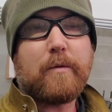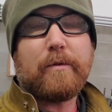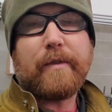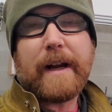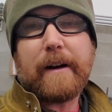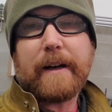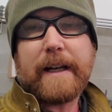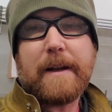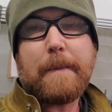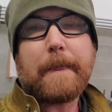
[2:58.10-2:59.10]
will
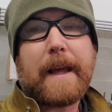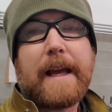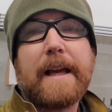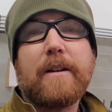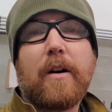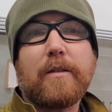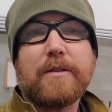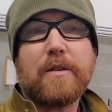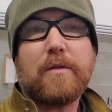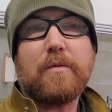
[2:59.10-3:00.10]
vary and
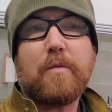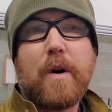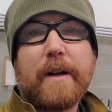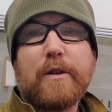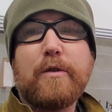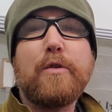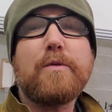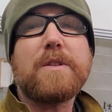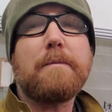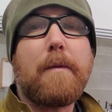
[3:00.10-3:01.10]
also what you
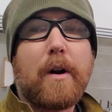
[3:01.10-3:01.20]
use to